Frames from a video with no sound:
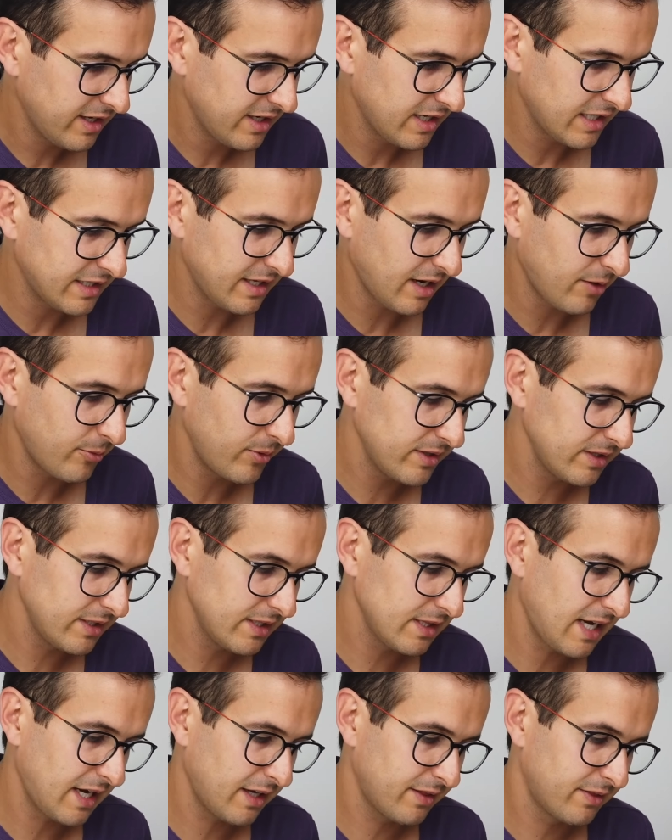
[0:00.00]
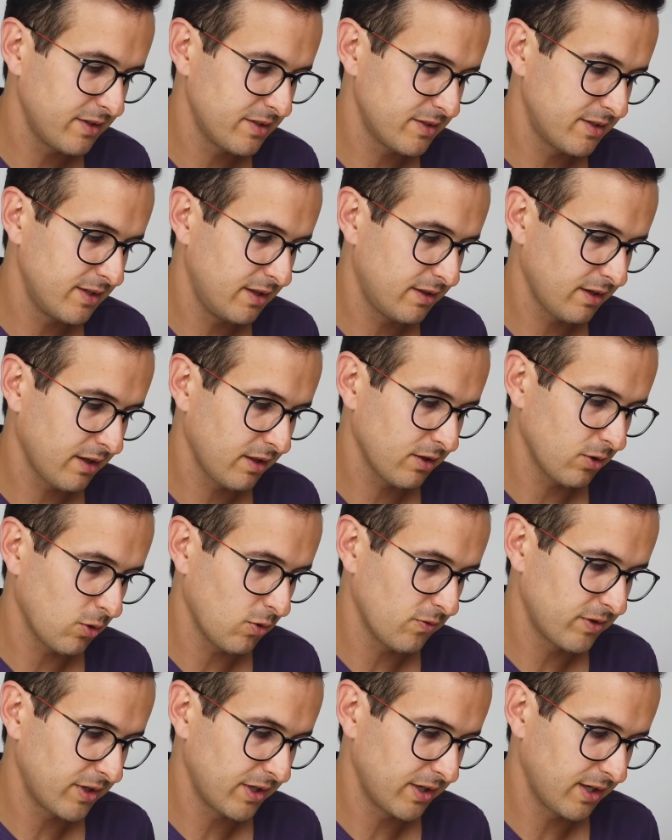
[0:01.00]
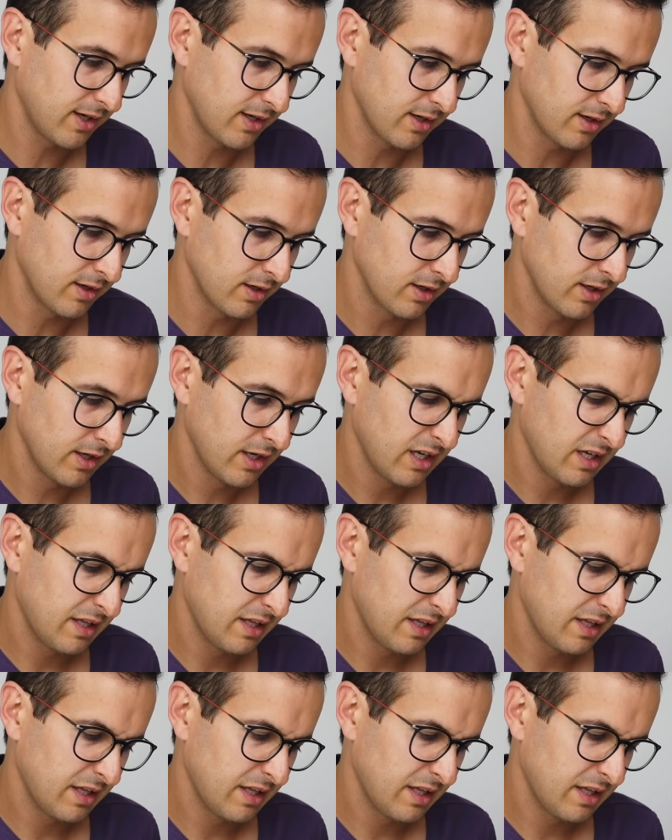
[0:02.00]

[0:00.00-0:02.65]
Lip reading: And I really like this detail over here.